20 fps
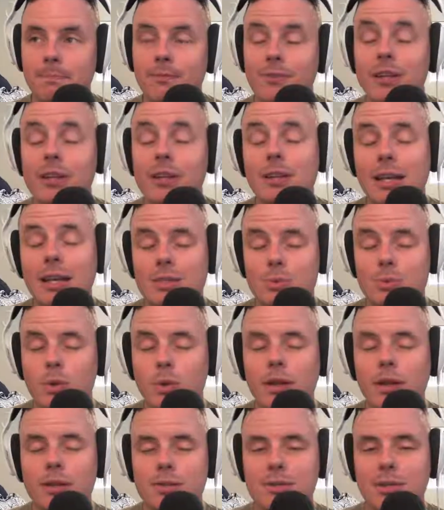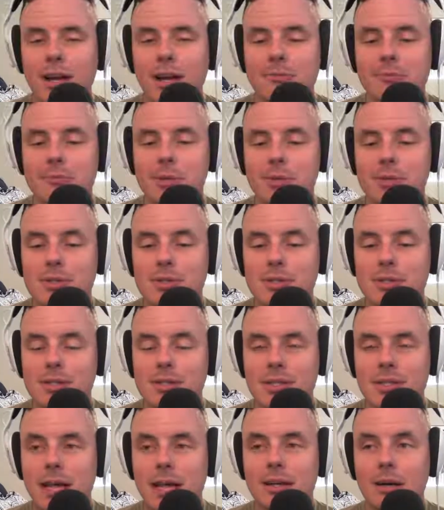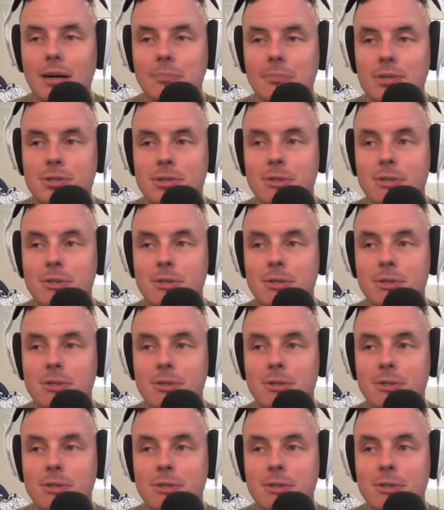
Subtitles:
Phil has one of the drive modes set up to